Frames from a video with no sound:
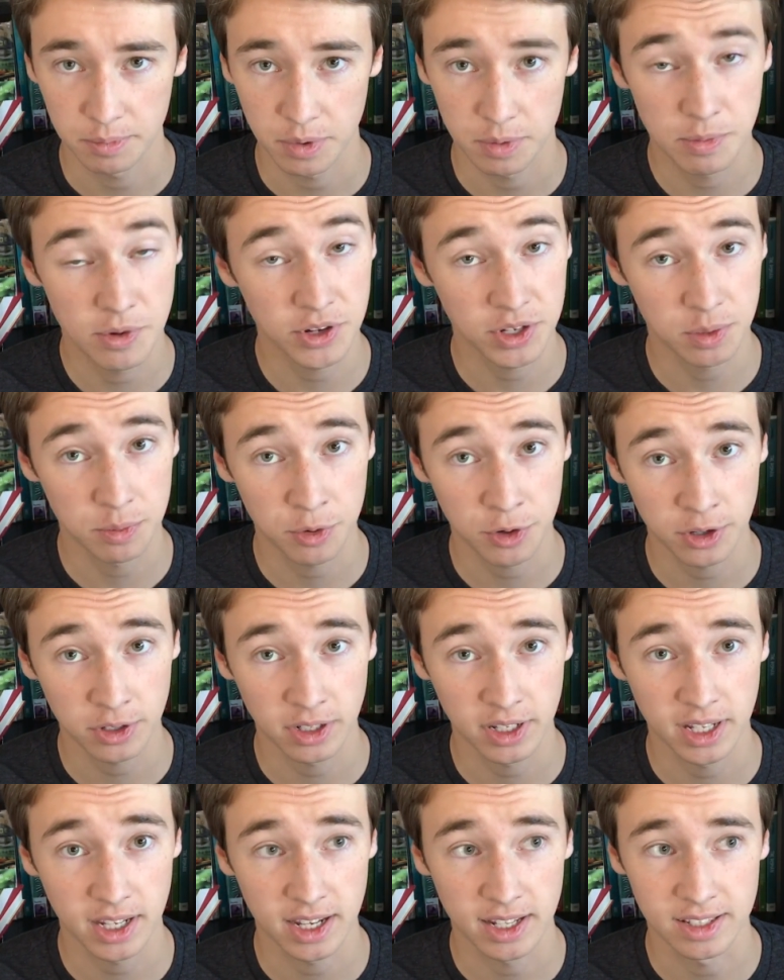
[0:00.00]
but most
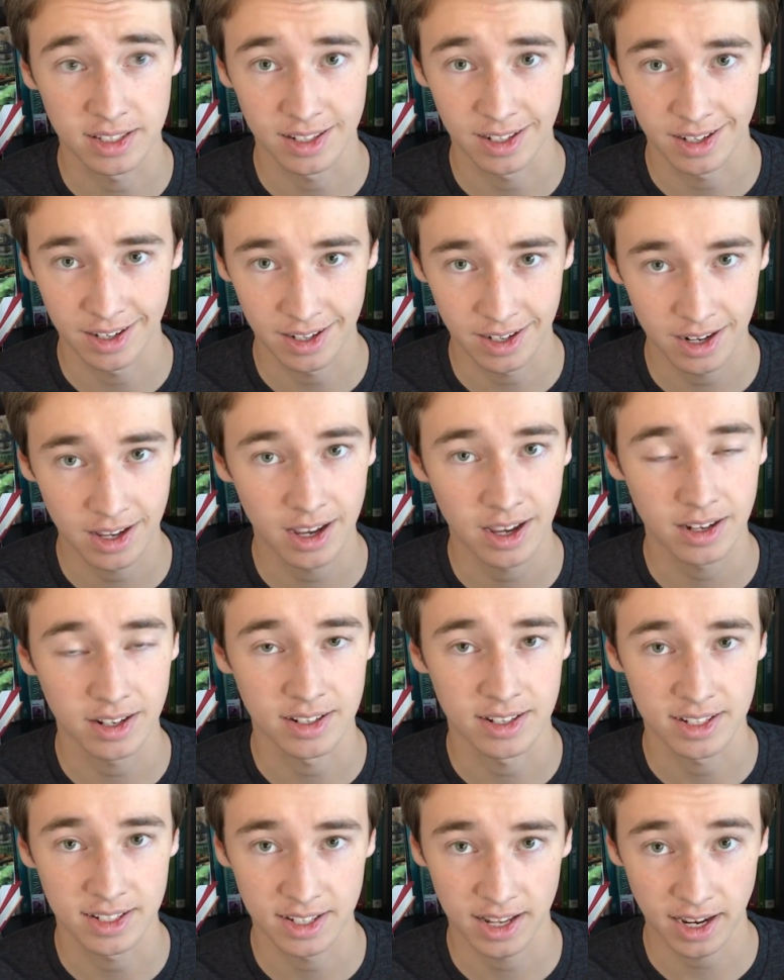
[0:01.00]
importantly, it's not
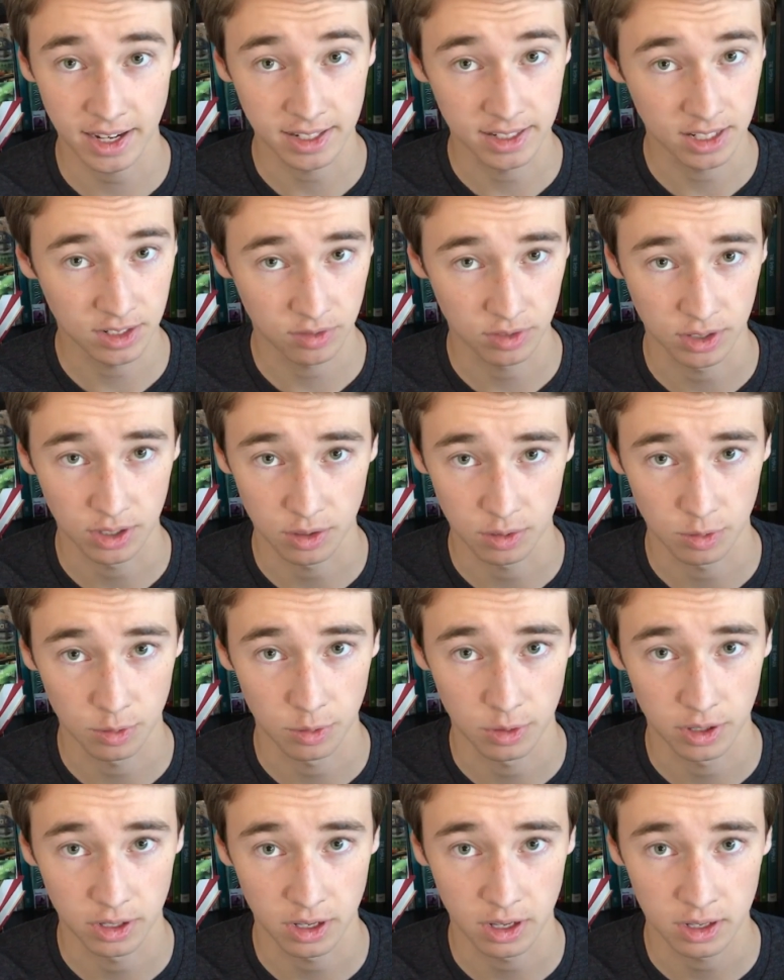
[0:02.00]
a scientific
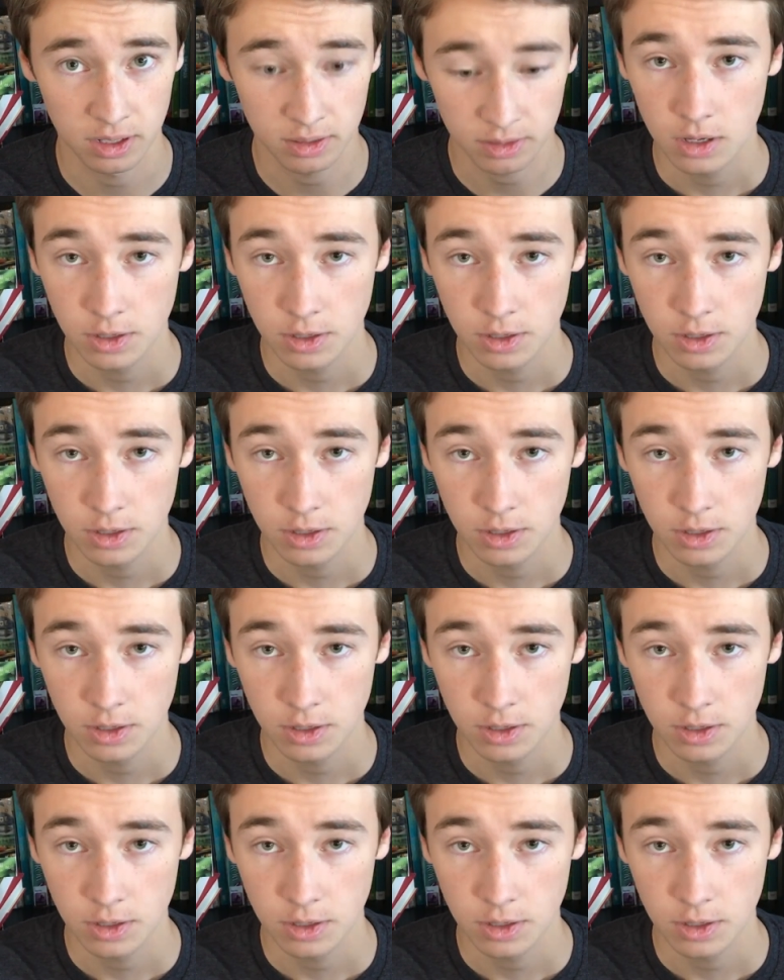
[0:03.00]
authority.